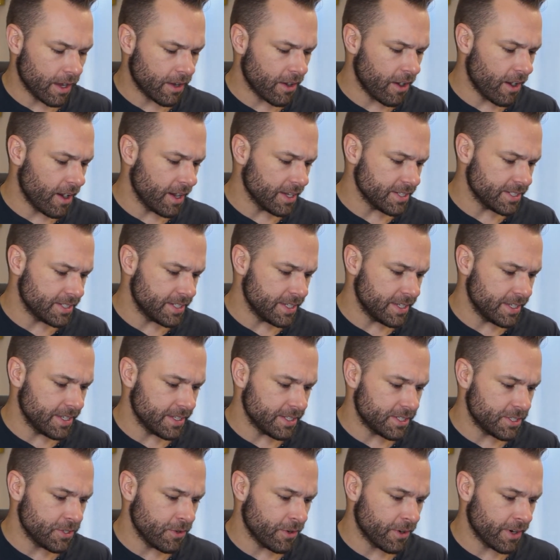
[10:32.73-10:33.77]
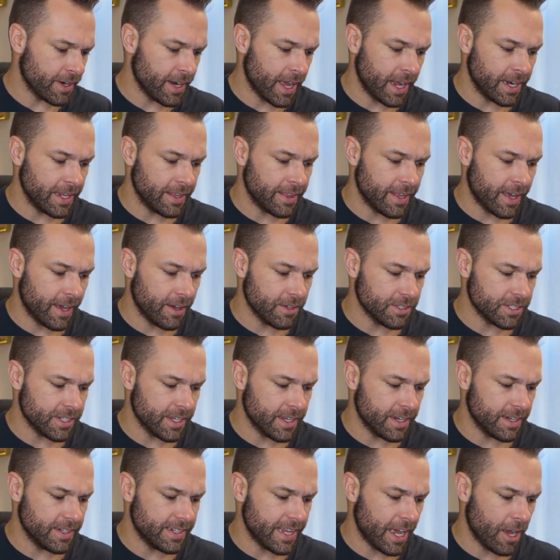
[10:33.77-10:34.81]
Cost is
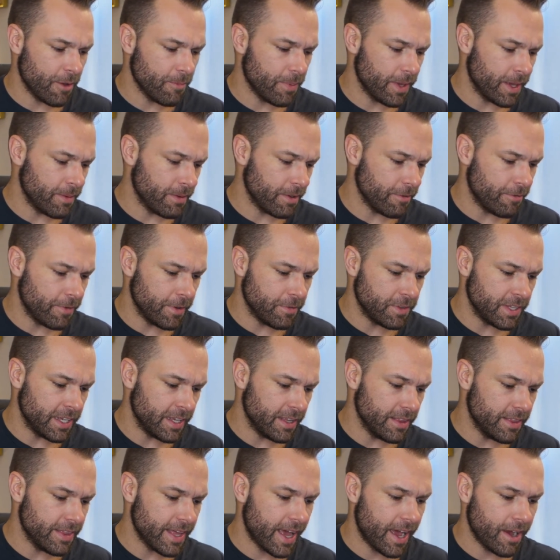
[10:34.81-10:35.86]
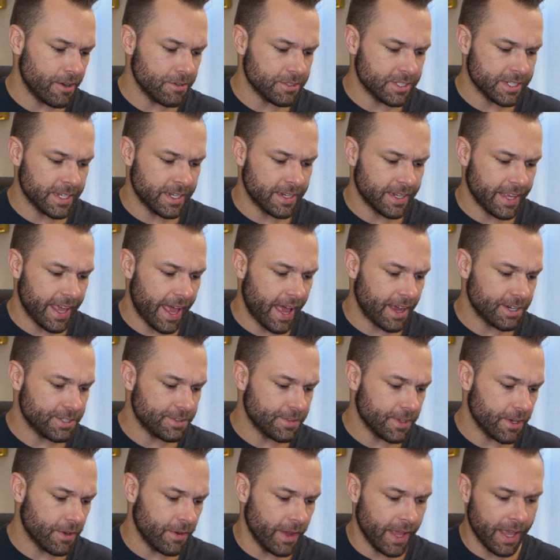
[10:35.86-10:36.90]
$290,000, down payment $15,000, cash
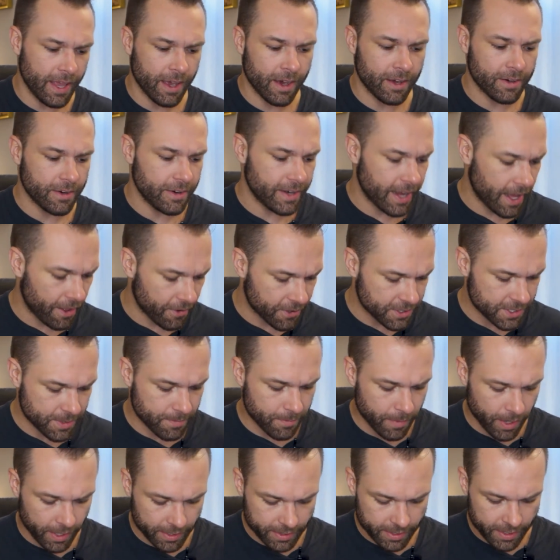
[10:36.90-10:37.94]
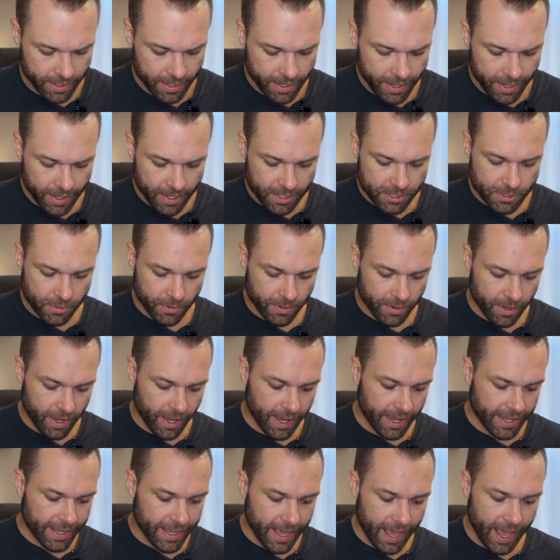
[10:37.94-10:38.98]
flow $800 a month. So
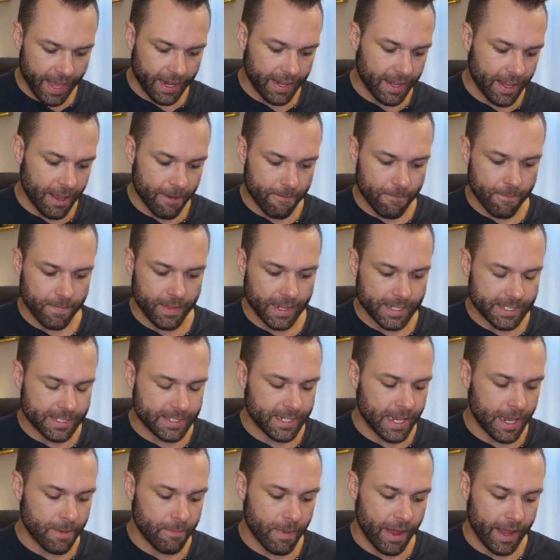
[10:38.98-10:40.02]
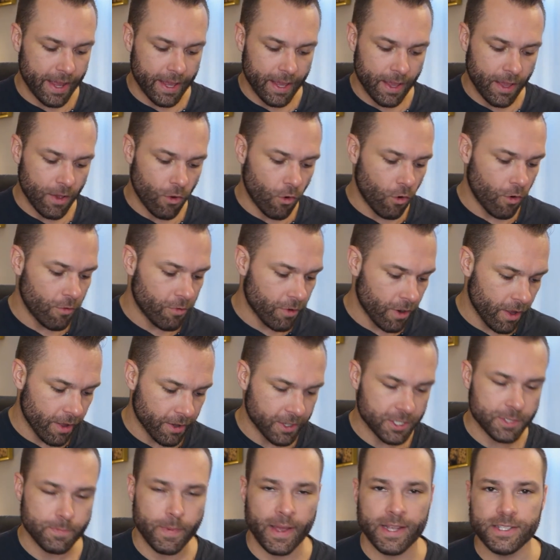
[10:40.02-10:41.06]
again, if let's say my overall
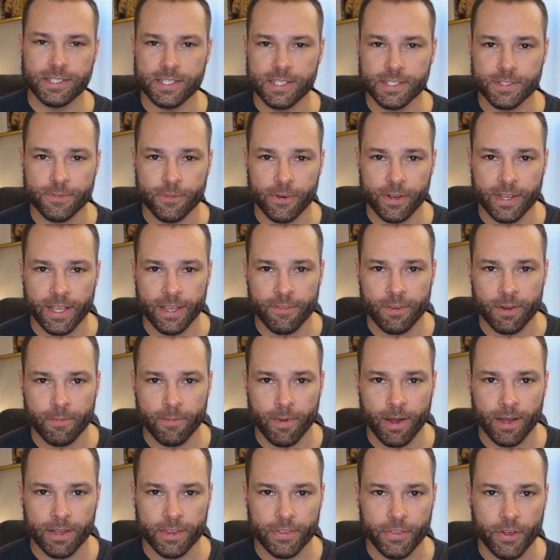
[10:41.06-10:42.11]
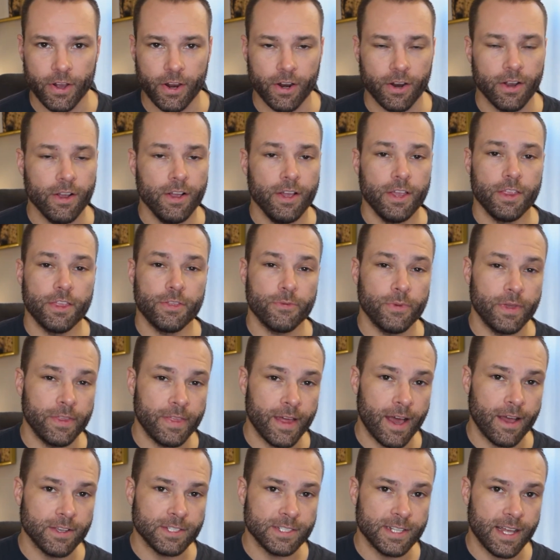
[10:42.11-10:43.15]
expenses for a given month are
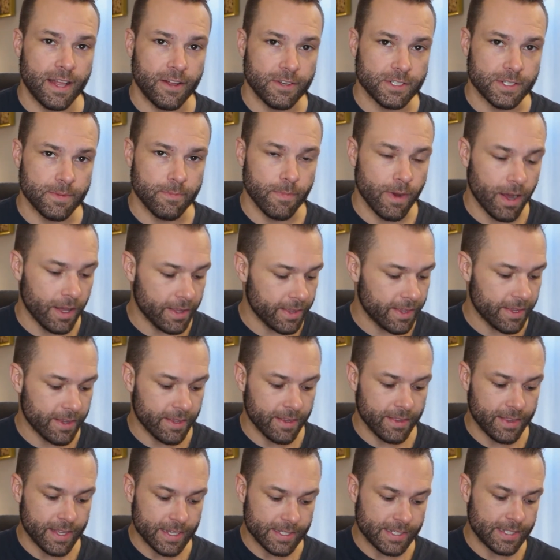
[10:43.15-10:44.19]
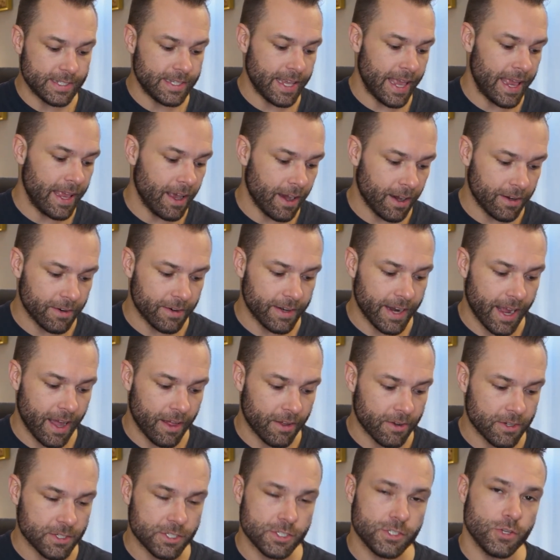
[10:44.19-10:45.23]
$3,000 a month, this is
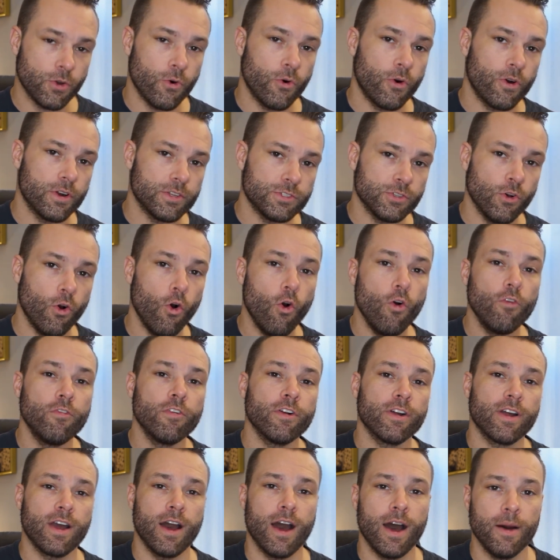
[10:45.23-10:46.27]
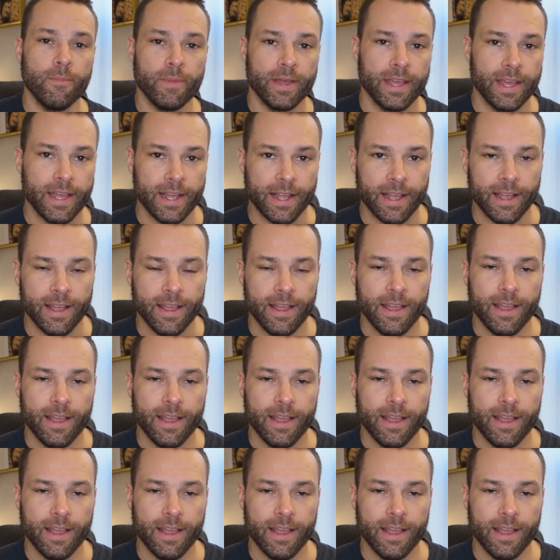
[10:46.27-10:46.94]
$800 towards overcoming